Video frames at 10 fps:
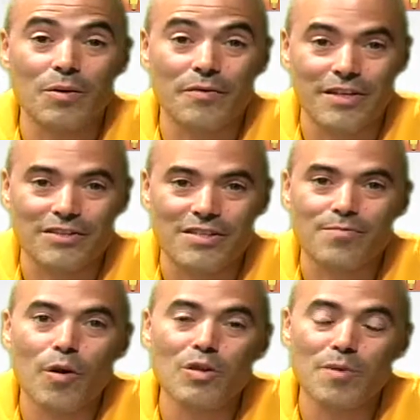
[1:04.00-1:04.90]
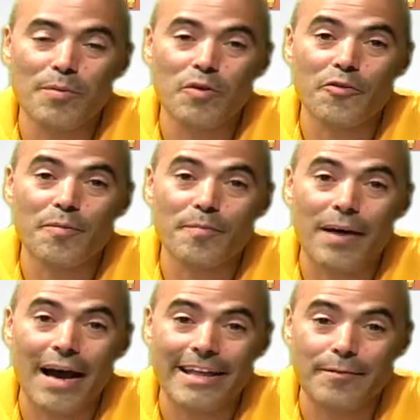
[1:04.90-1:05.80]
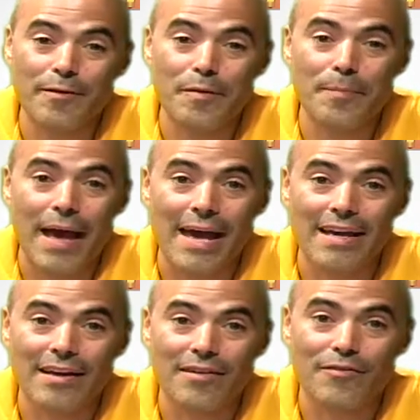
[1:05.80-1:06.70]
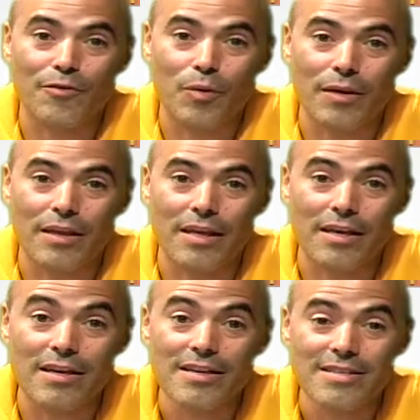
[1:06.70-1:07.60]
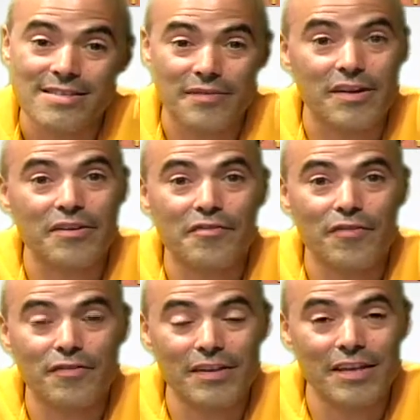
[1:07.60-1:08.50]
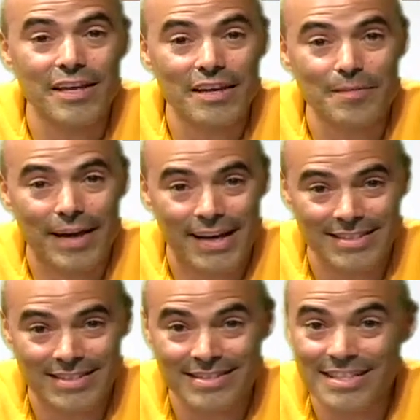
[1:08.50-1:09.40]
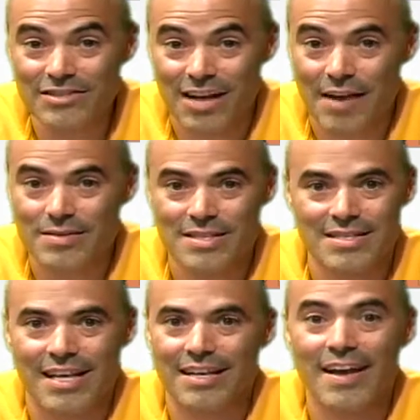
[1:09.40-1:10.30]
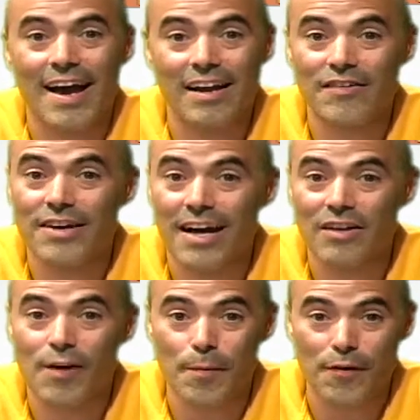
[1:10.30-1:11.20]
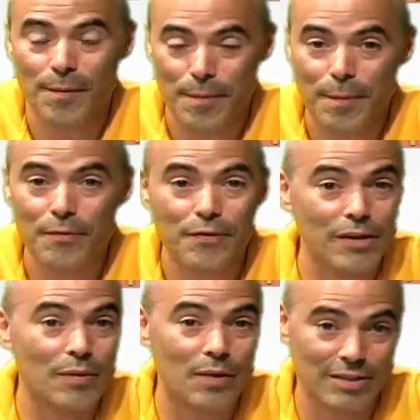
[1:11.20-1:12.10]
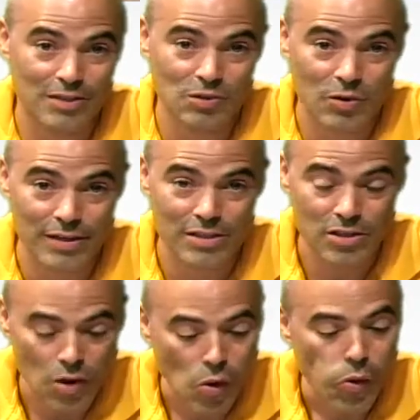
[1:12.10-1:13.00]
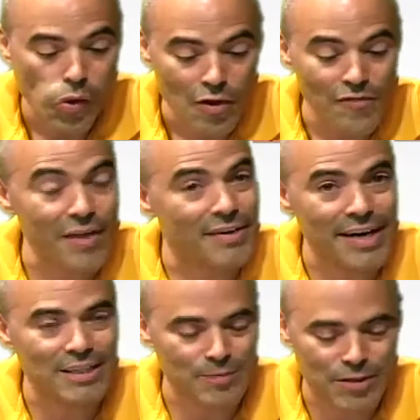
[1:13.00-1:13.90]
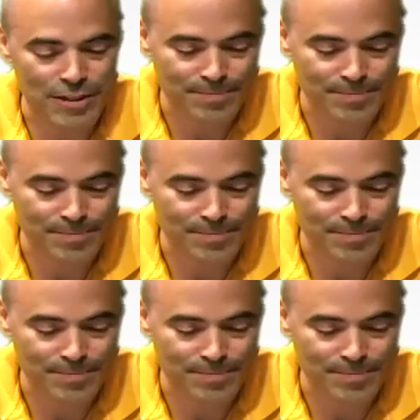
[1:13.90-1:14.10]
interest, most people who have been buying them have been paying for the 750 gigabyte SSD drive, which is like a $900 upgrade, but people really want the storage. Very nice machine.